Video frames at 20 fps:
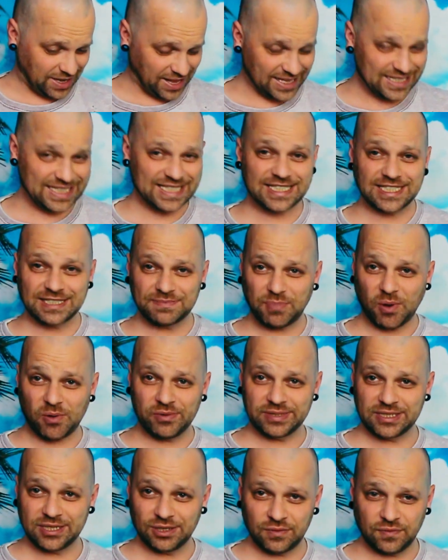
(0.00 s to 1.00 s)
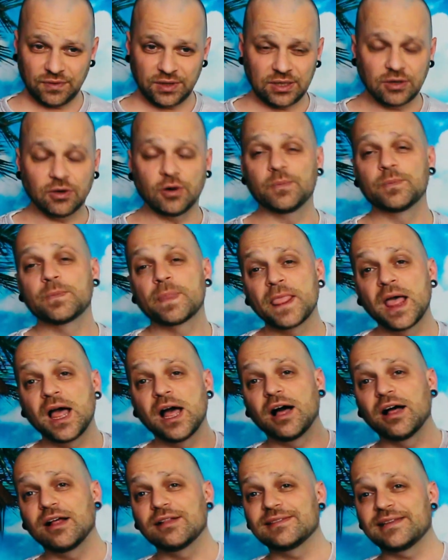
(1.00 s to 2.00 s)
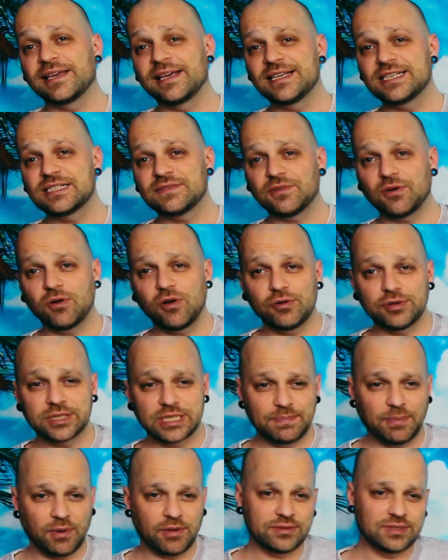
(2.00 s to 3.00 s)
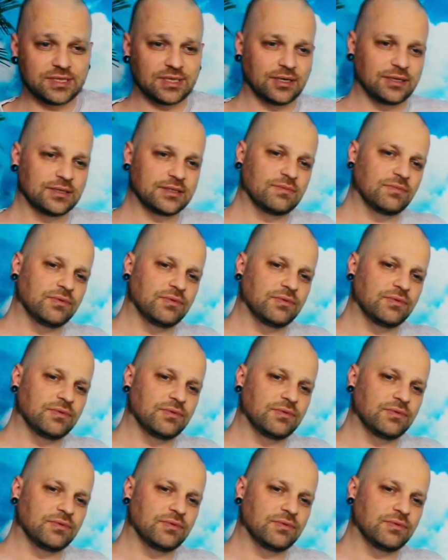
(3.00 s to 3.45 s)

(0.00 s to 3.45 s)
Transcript: A sponsored video. Links for all sponsors